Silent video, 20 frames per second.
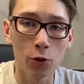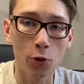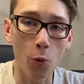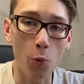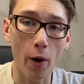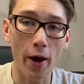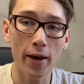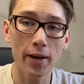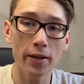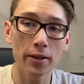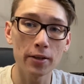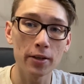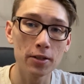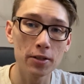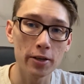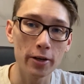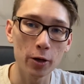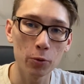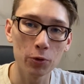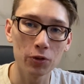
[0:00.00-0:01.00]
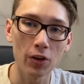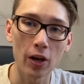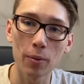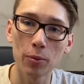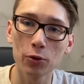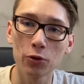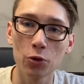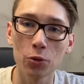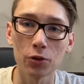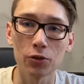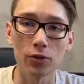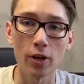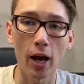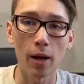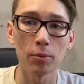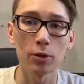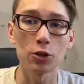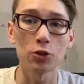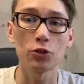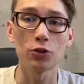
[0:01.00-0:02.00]
The way Nadir was able to
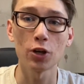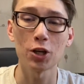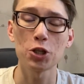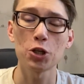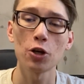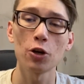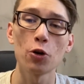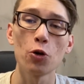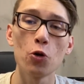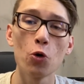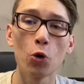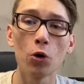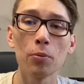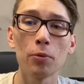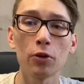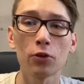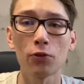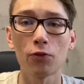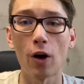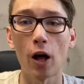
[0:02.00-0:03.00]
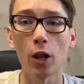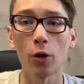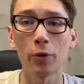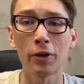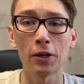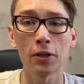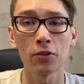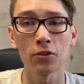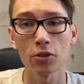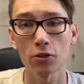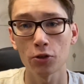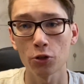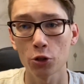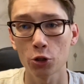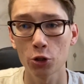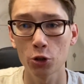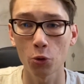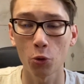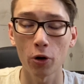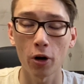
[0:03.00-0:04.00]
establish such an enormous following in such a
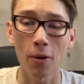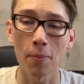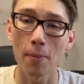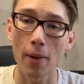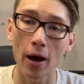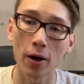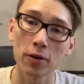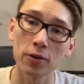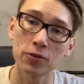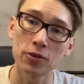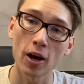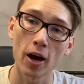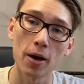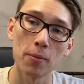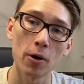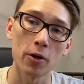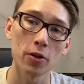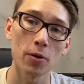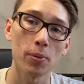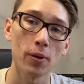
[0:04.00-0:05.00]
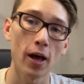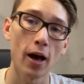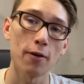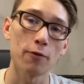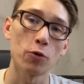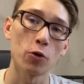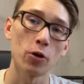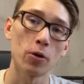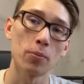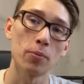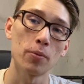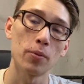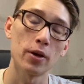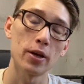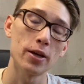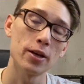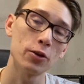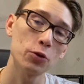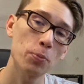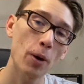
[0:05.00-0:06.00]
short amount of time on the platform
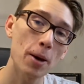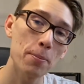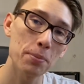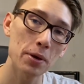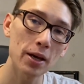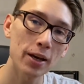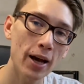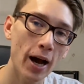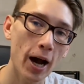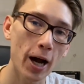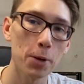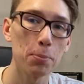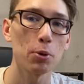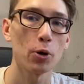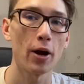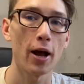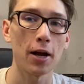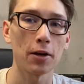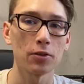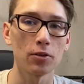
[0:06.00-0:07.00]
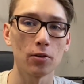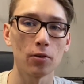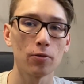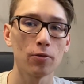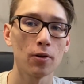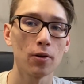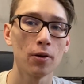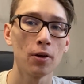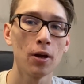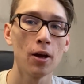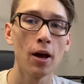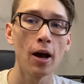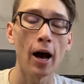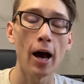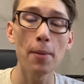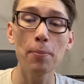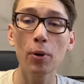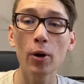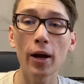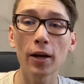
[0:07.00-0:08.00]
is by being hyperactive.
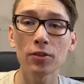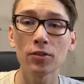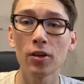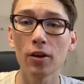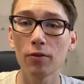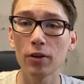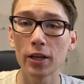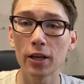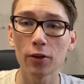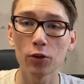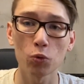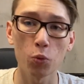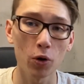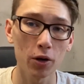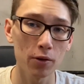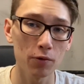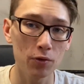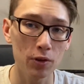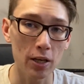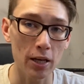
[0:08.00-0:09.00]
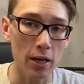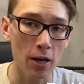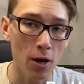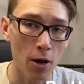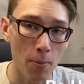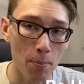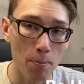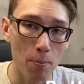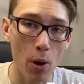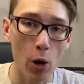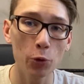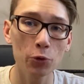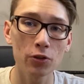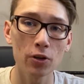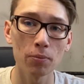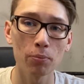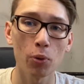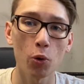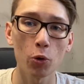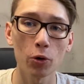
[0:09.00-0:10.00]
Hyperactivity is one of the most
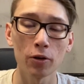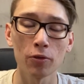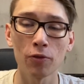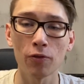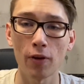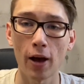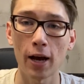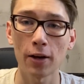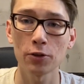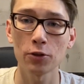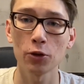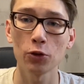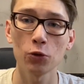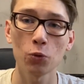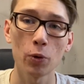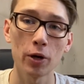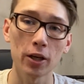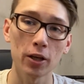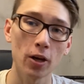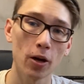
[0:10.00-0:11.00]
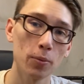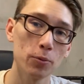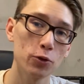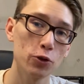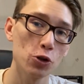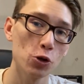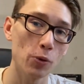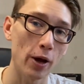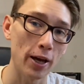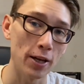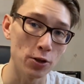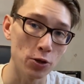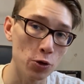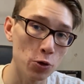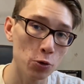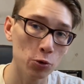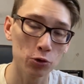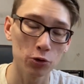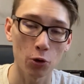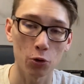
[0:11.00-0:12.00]
important factors when it comes to a
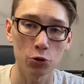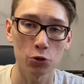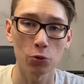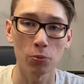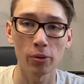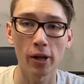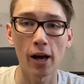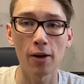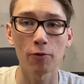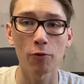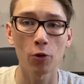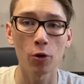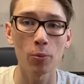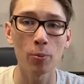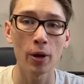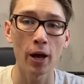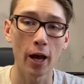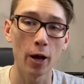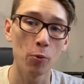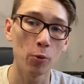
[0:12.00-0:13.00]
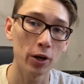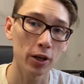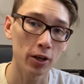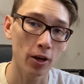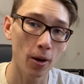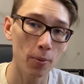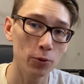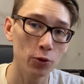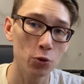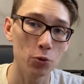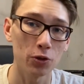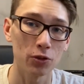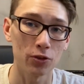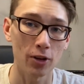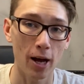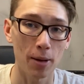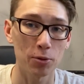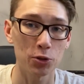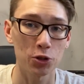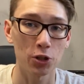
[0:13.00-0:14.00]
new social platform and when it comes to
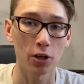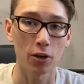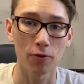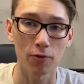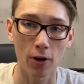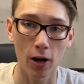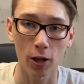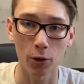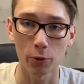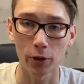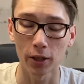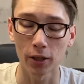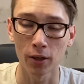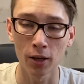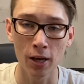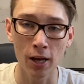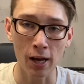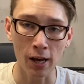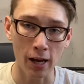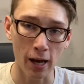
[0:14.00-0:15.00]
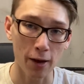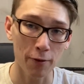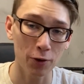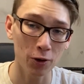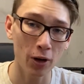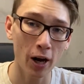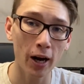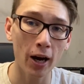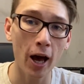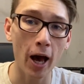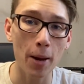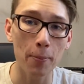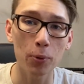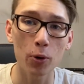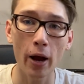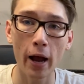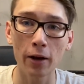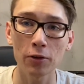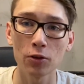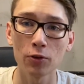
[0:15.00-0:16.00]
establishing a following. If you're not
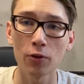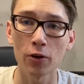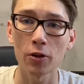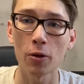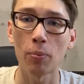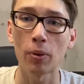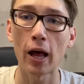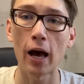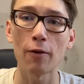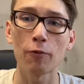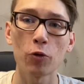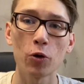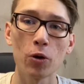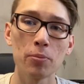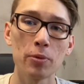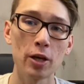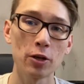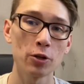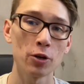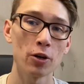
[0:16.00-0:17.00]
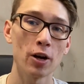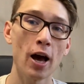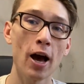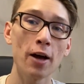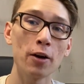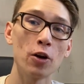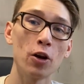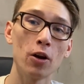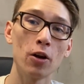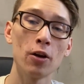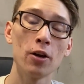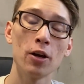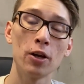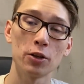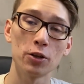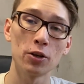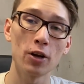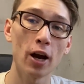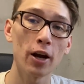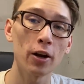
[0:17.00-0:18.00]
hyperactive on the platform, then you're not
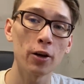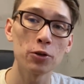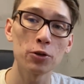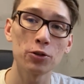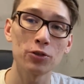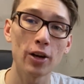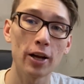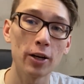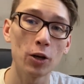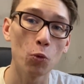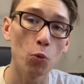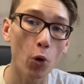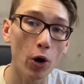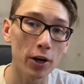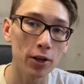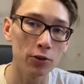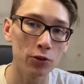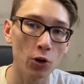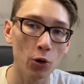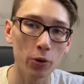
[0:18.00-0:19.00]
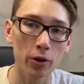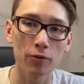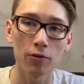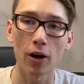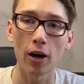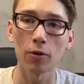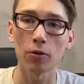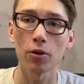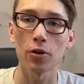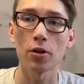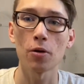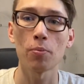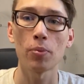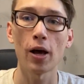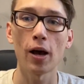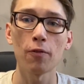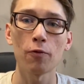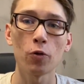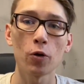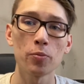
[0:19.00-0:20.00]
understanding what is going viral on the
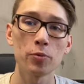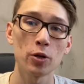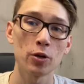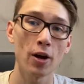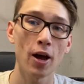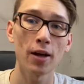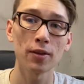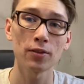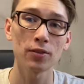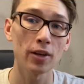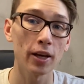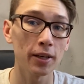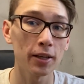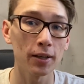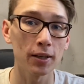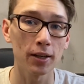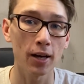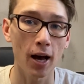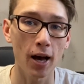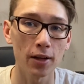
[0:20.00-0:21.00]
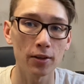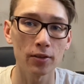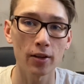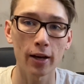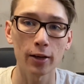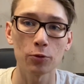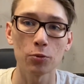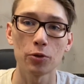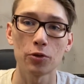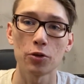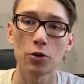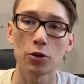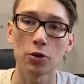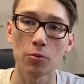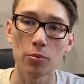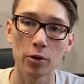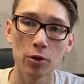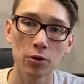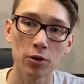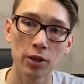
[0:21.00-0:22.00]
platform, you're not staying in contact with your
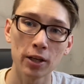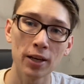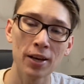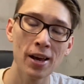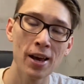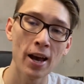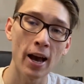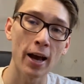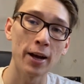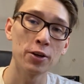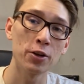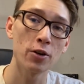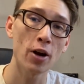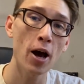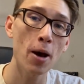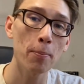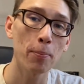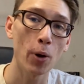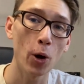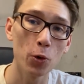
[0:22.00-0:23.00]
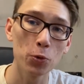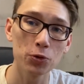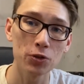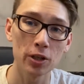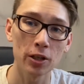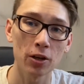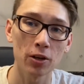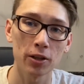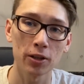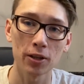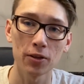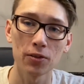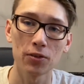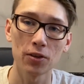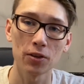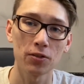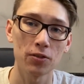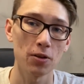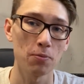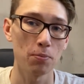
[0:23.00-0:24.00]
community, and you're not posting on a
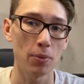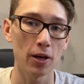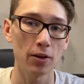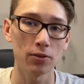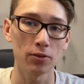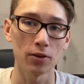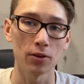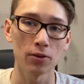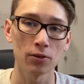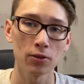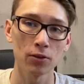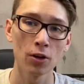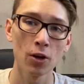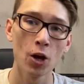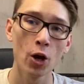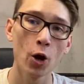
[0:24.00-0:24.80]
consistent basis.